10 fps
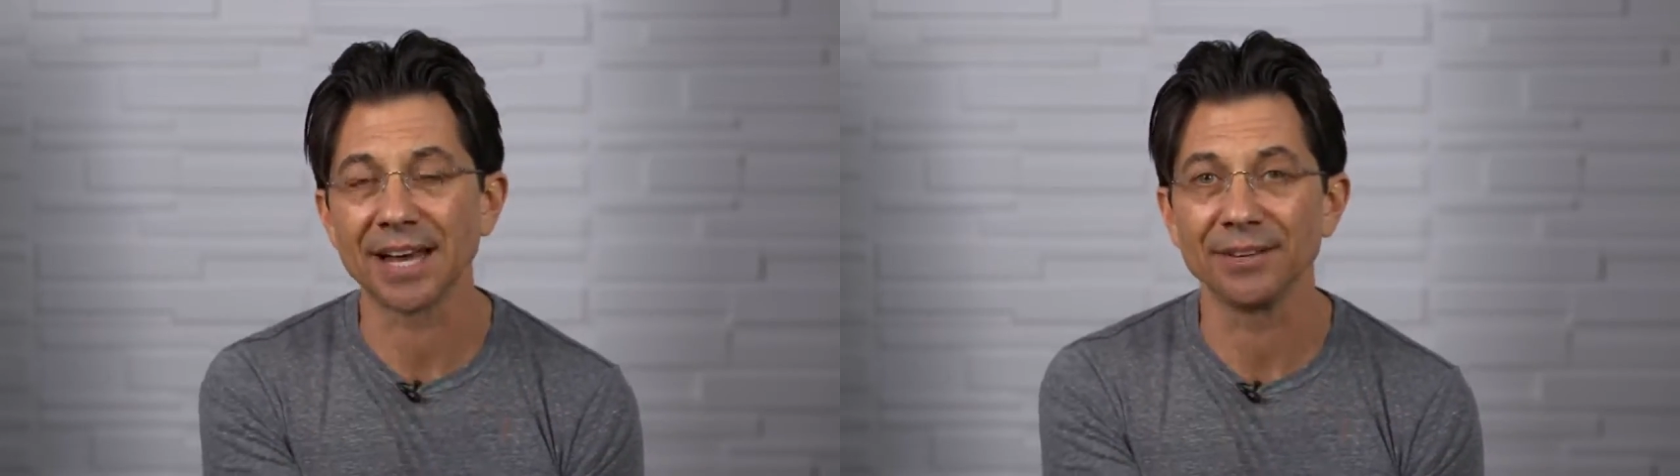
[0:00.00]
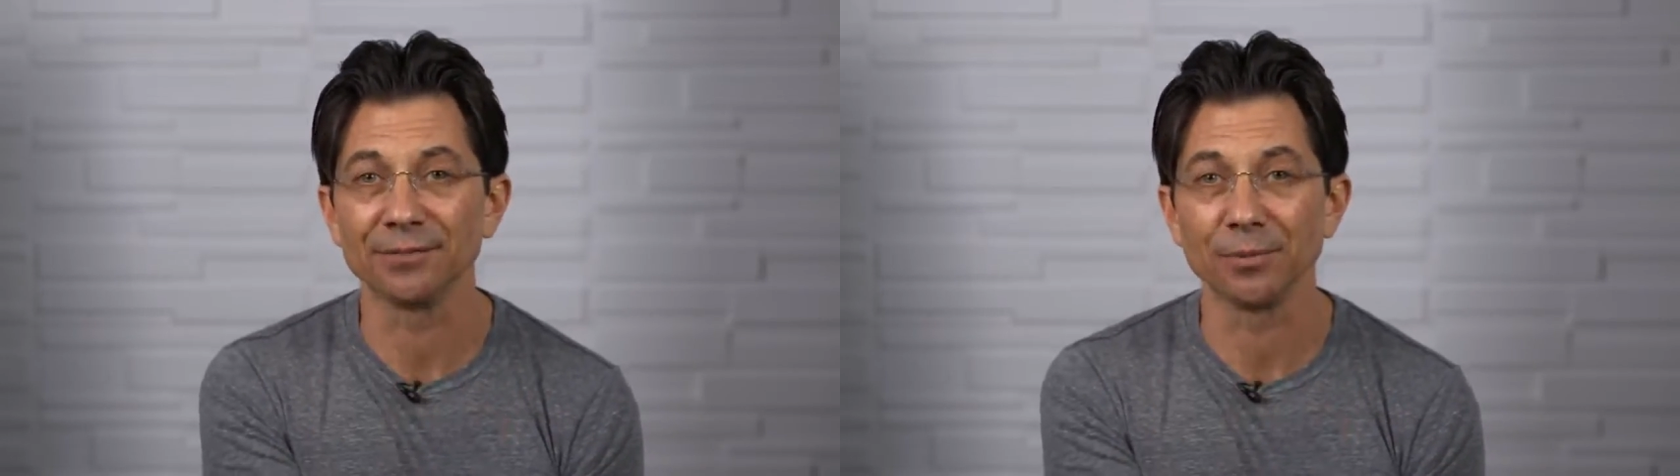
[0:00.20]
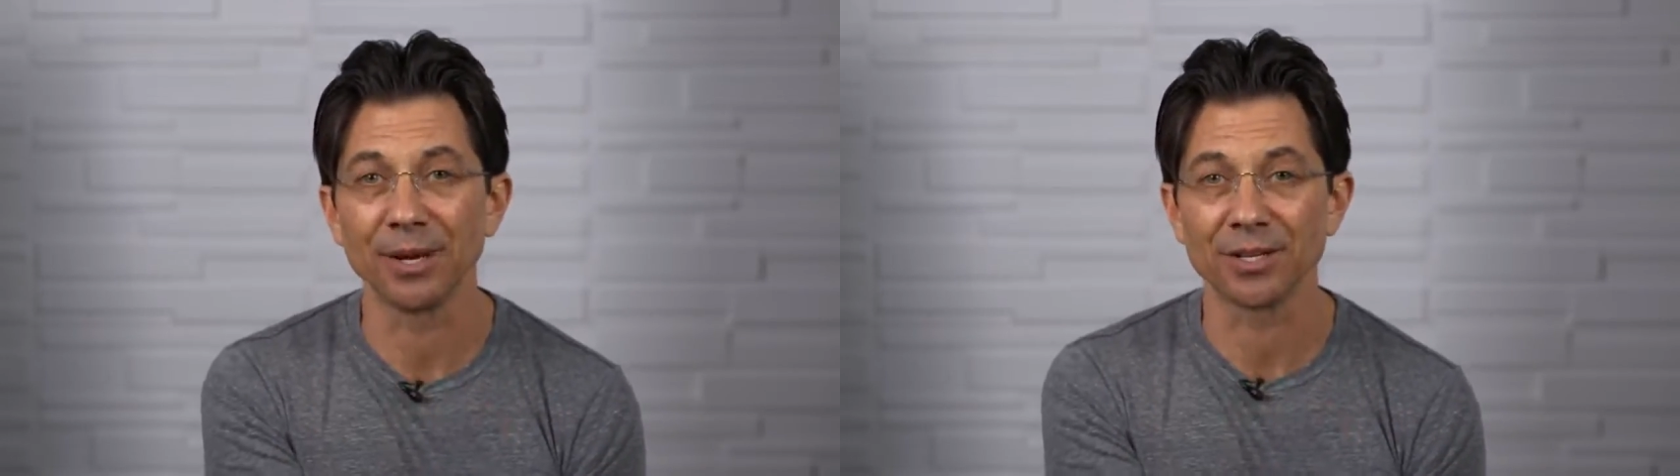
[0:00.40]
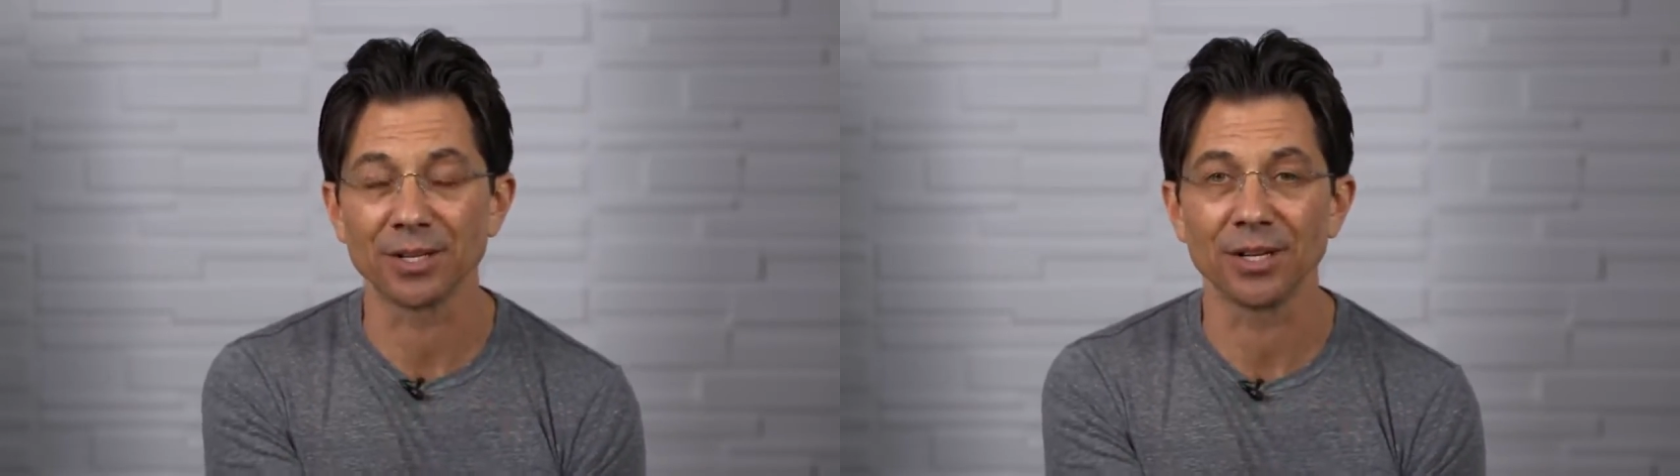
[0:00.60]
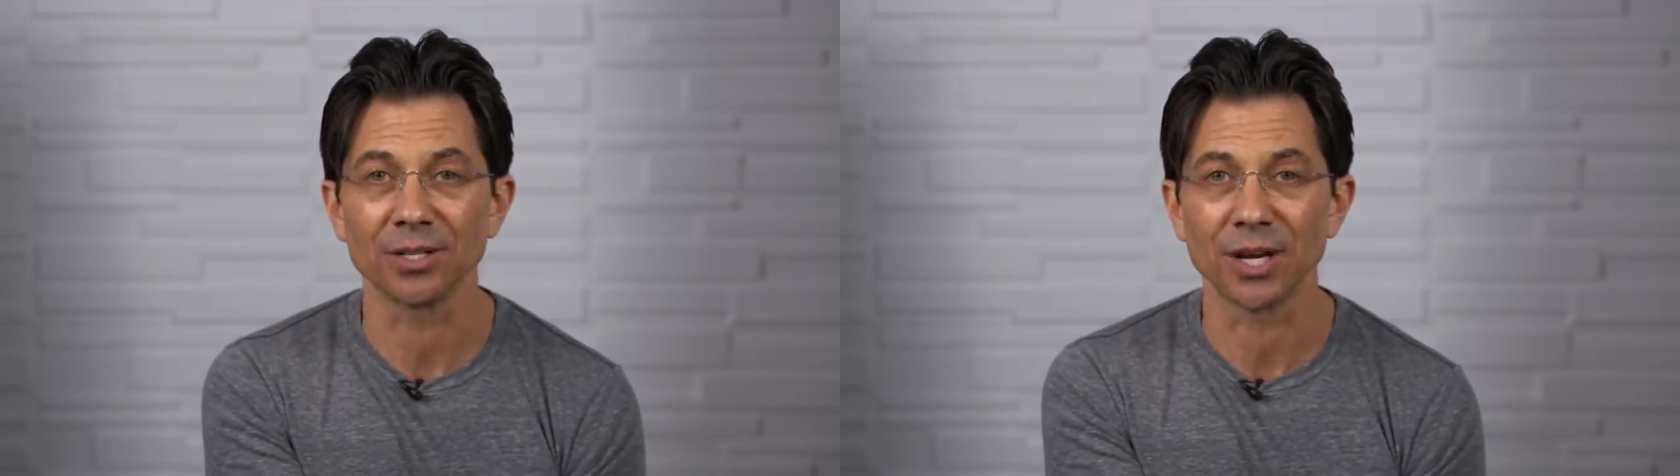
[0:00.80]

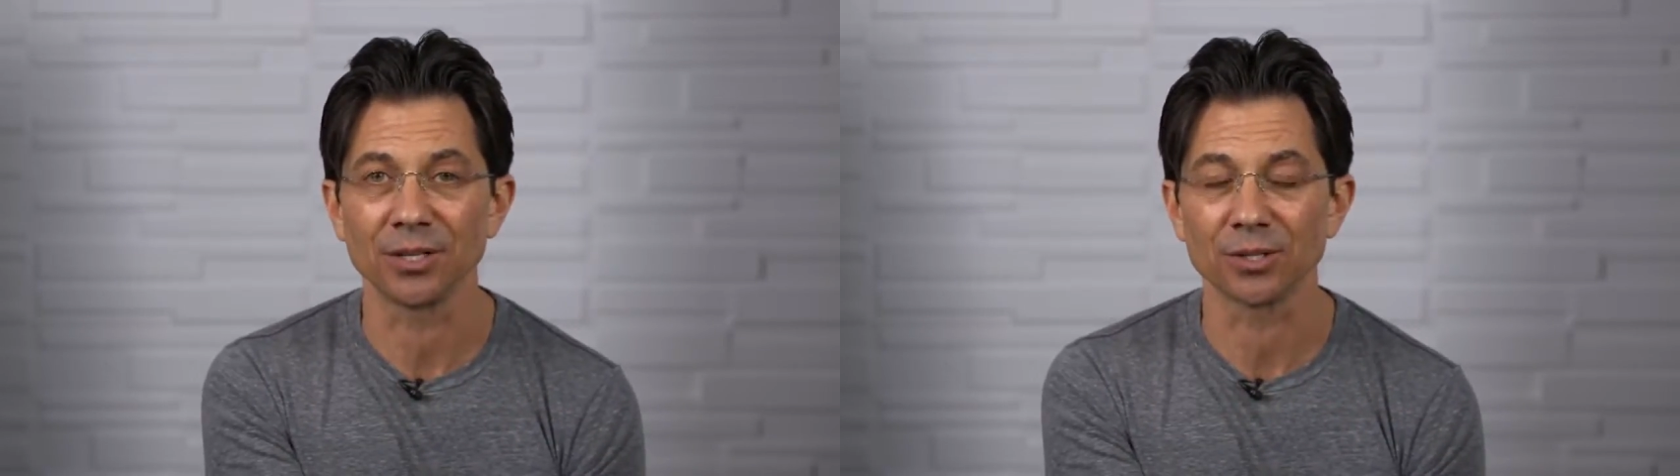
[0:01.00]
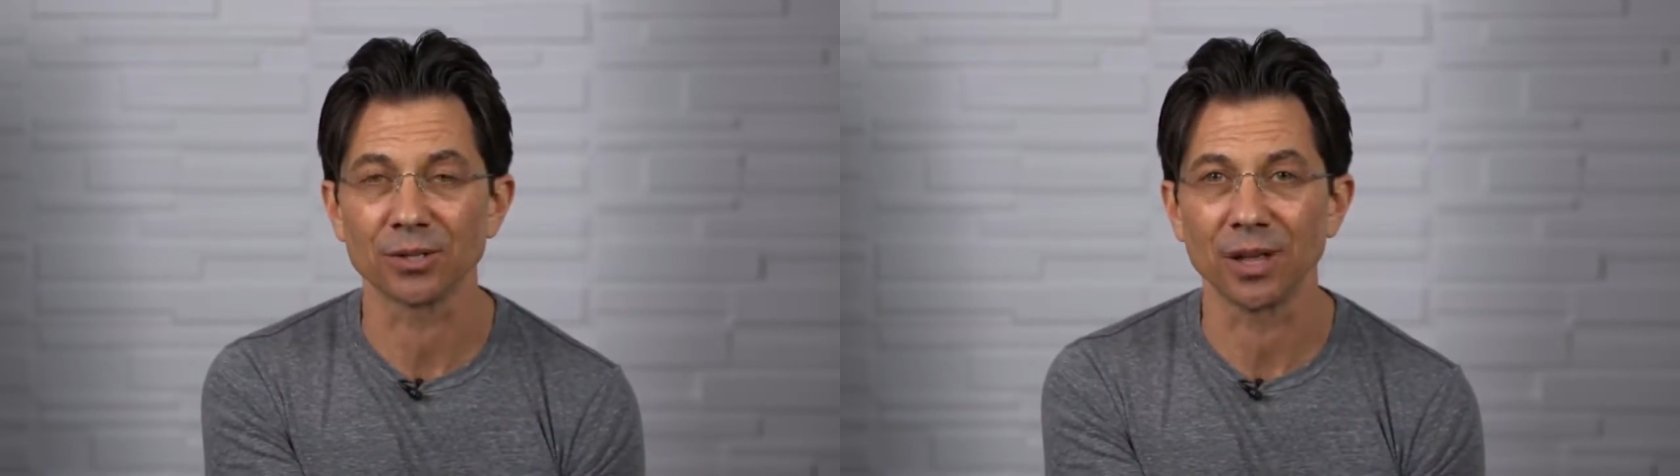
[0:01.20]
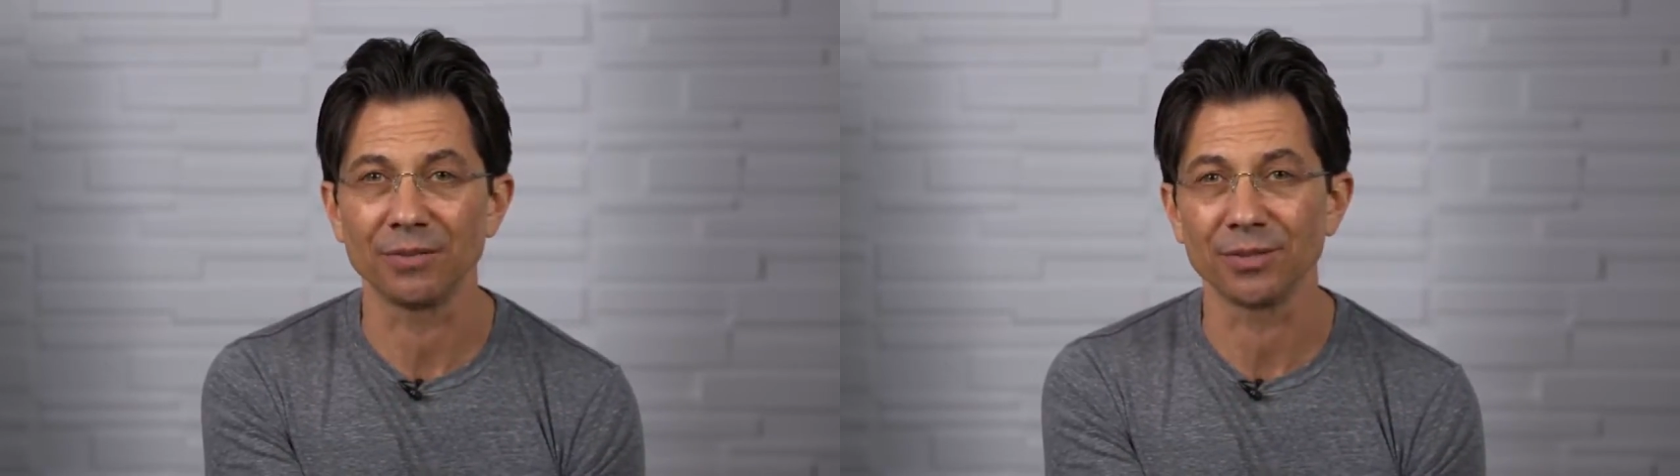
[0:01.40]
information and it changes their life.